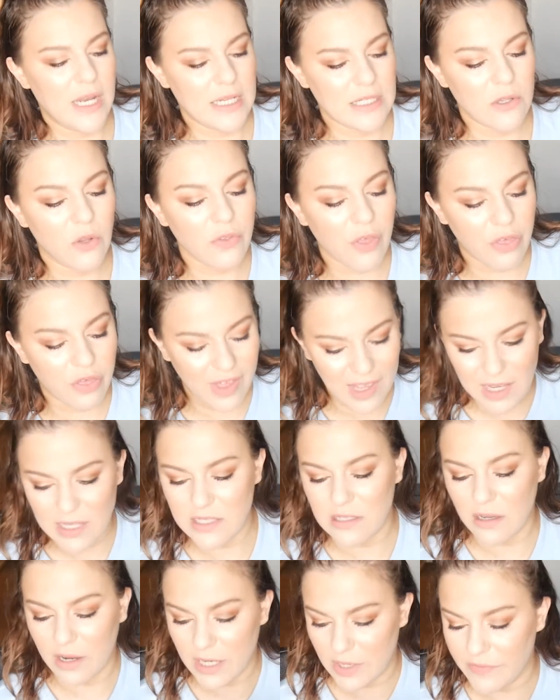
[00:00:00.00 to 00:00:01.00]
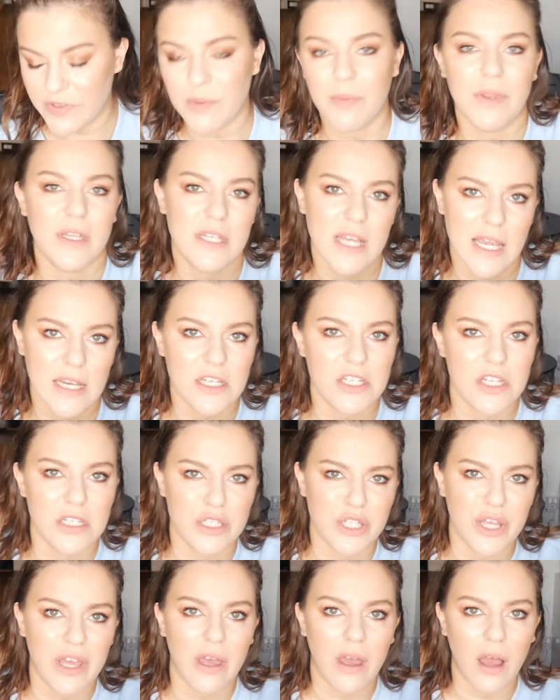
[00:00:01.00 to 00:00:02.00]
It's on the thicker side of some of the
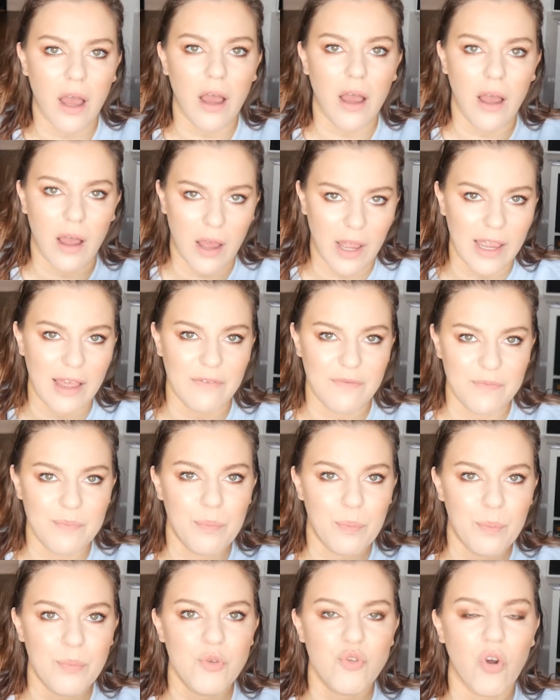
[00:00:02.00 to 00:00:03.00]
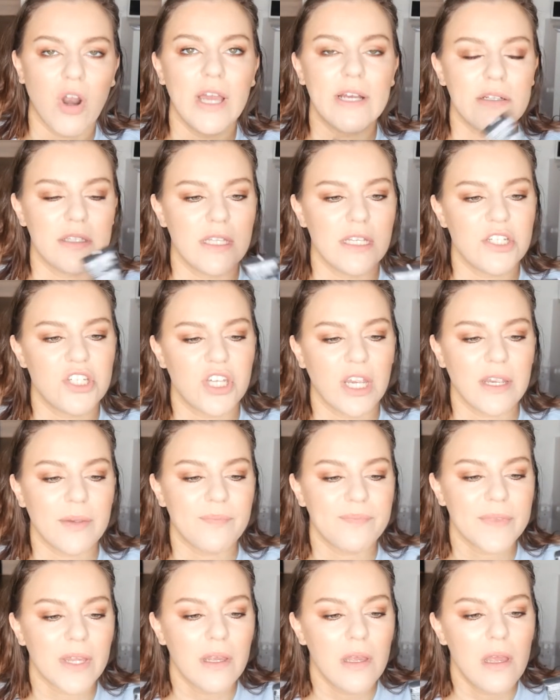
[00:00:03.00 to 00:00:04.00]
textures that I have trialed this year,
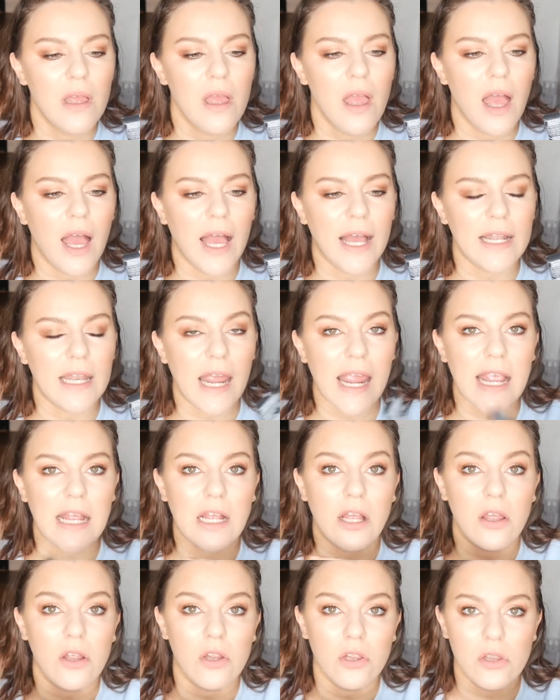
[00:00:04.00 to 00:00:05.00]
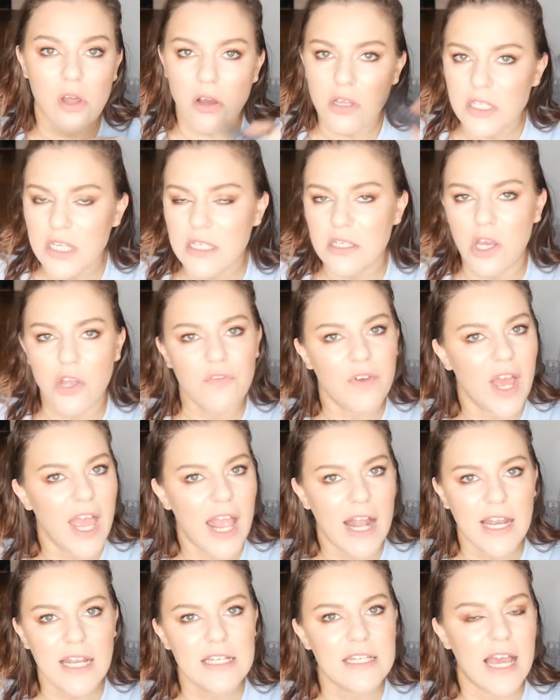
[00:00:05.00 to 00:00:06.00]
and it glosses over
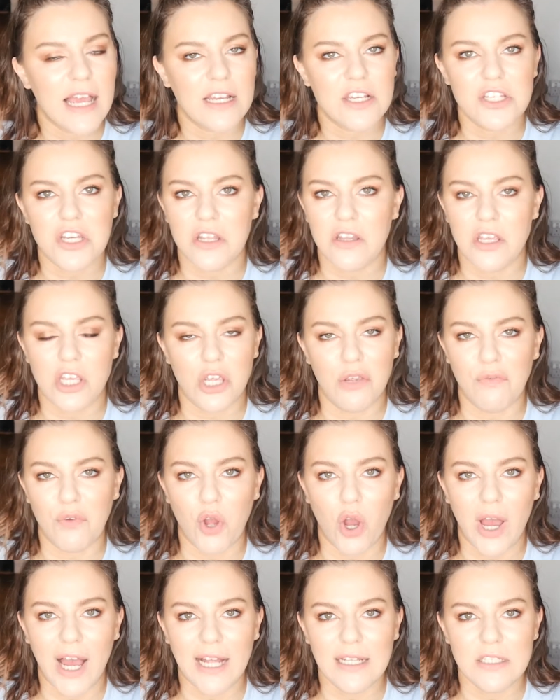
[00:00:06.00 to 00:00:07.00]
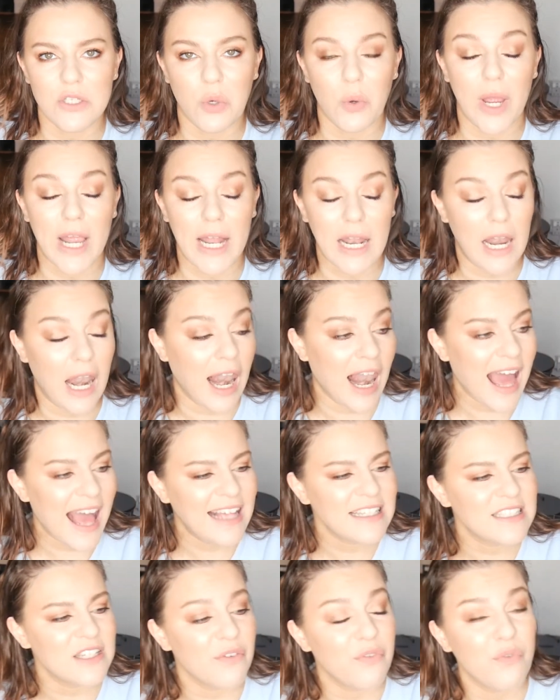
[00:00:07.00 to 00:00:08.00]
any texture that you've got at all. It
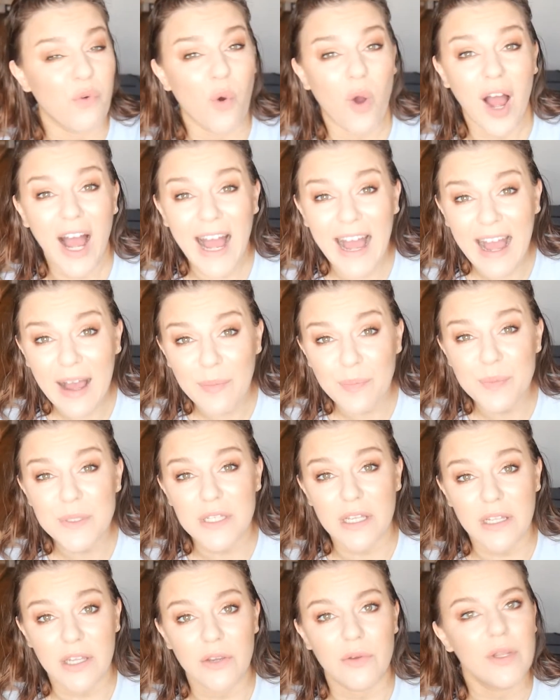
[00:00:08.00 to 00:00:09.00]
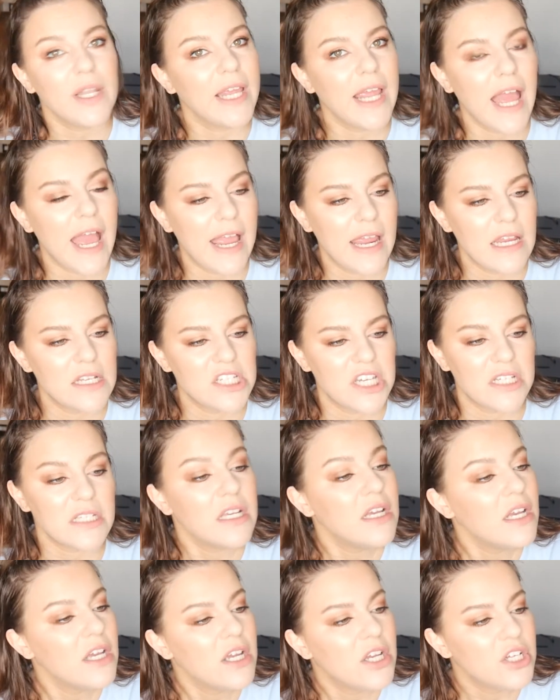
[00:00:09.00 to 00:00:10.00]
lasts for absolutely ages.
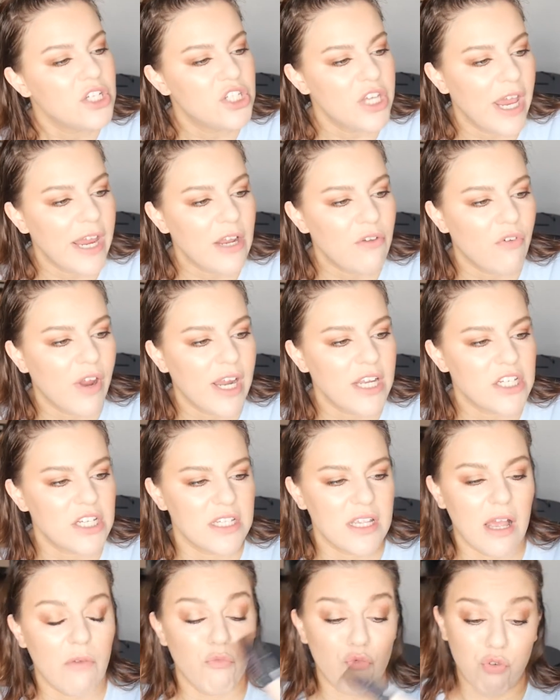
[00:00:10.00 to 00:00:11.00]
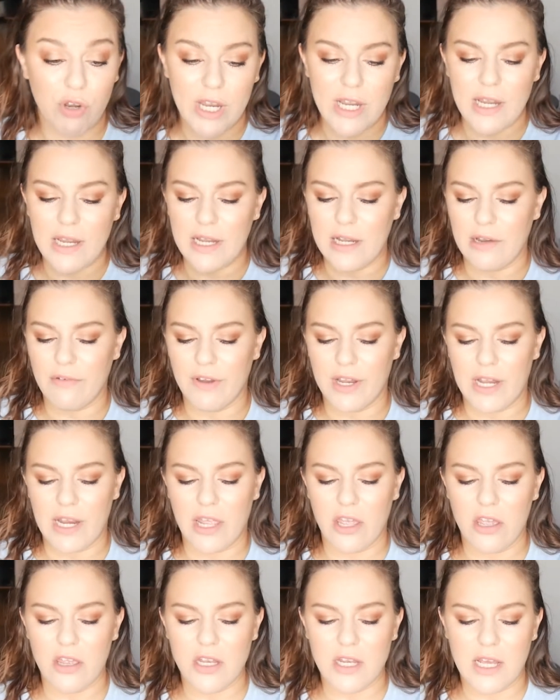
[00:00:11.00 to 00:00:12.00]
Shade range is really, really
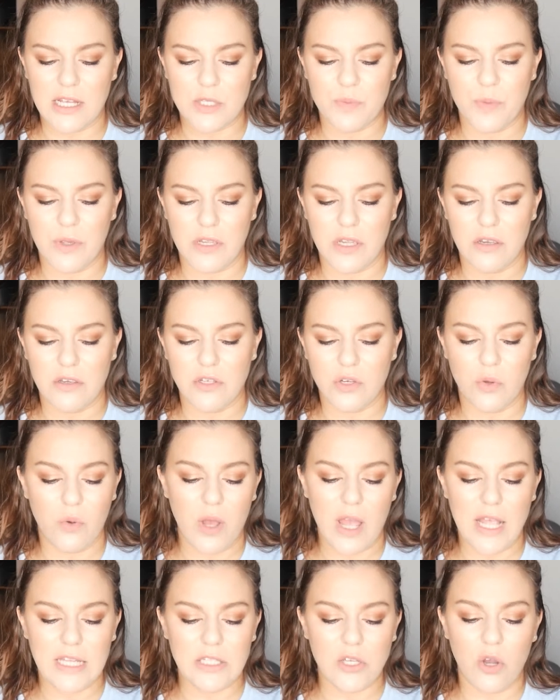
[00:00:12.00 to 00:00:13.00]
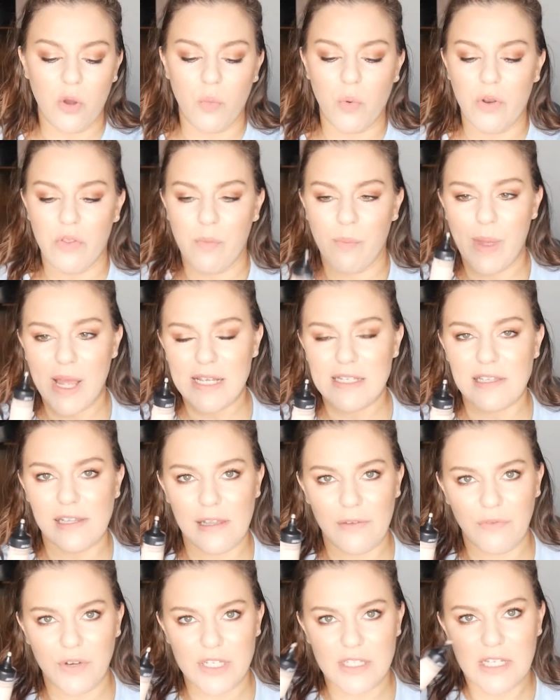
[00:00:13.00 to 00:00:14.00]
good as per usual. It's got one of the best
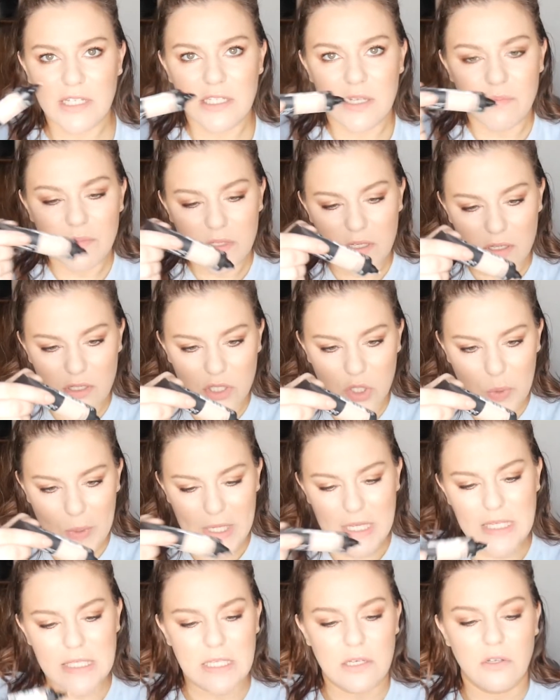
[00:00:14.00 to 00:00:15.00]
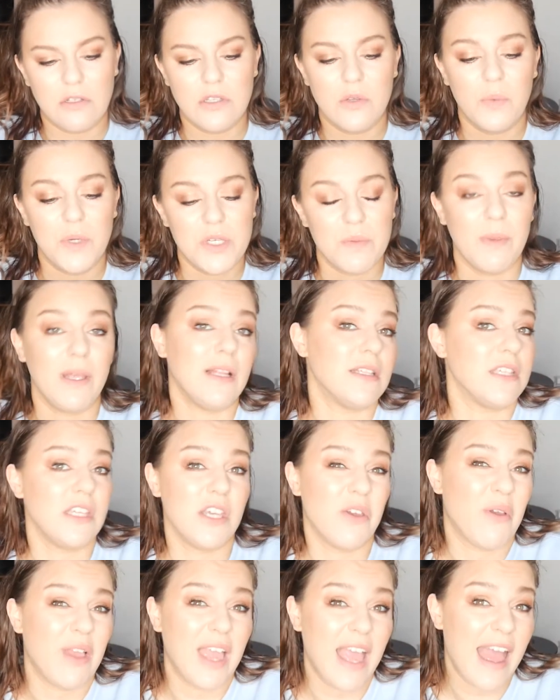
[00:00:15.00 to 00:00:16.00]
delivery systems, squeezy nozzle, which means that
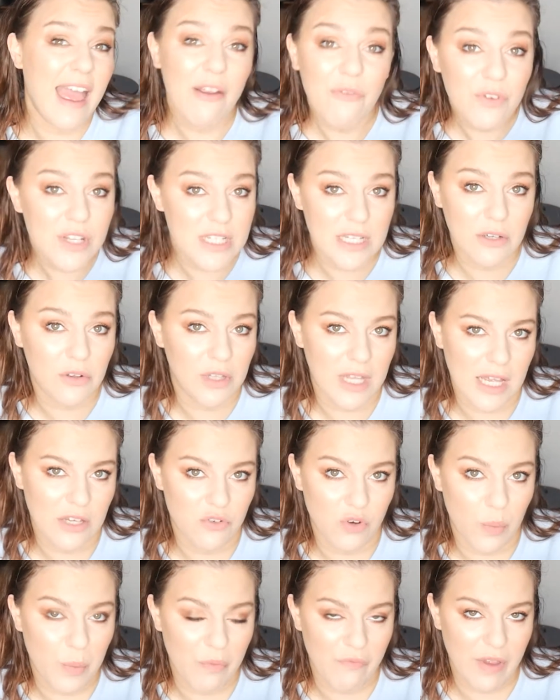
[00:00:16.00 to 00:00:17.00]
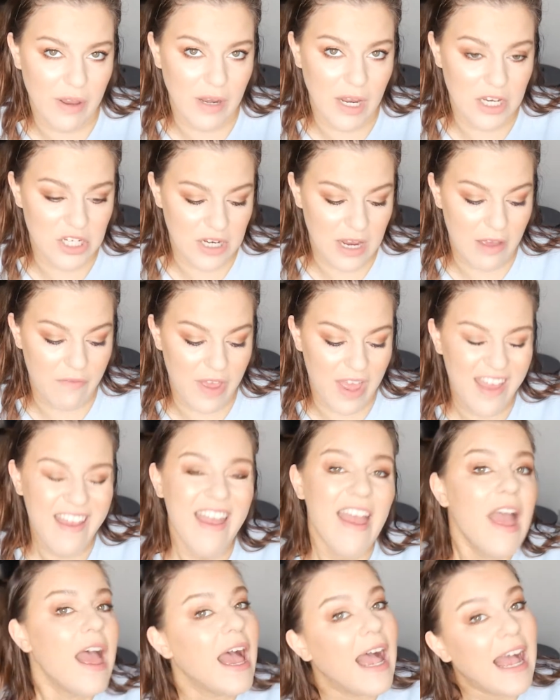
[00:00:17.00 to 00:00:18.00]
you can get every single last drop of foundation out of it,
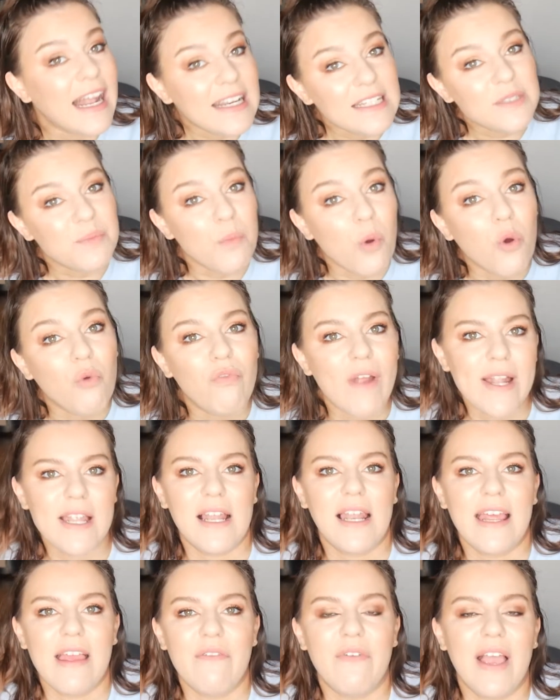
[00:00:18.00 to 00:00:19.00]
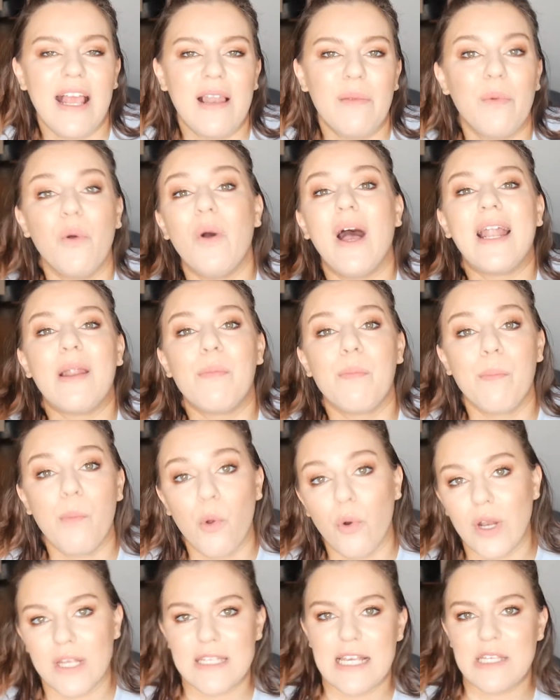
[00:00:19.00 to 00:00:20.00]
and it's more readily available at a
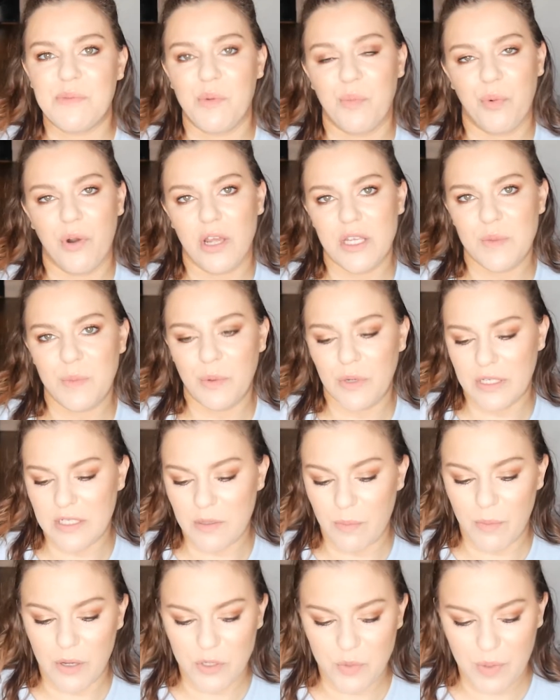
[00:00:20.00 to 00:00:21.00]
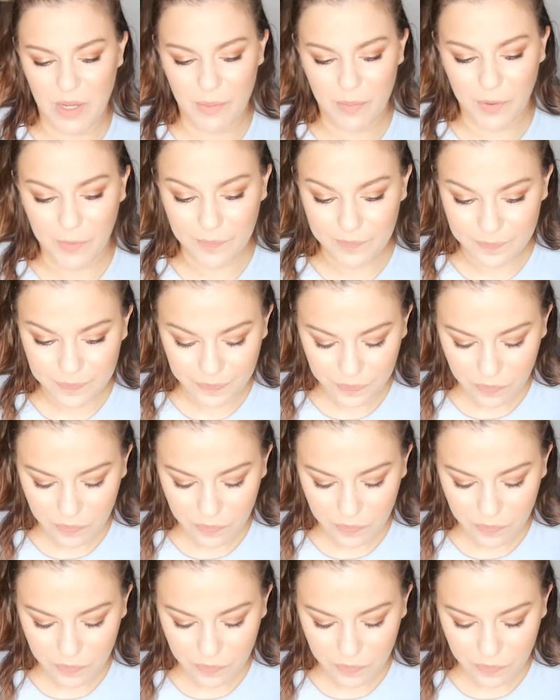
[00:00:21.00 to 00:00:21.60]
more accessible price point to most people.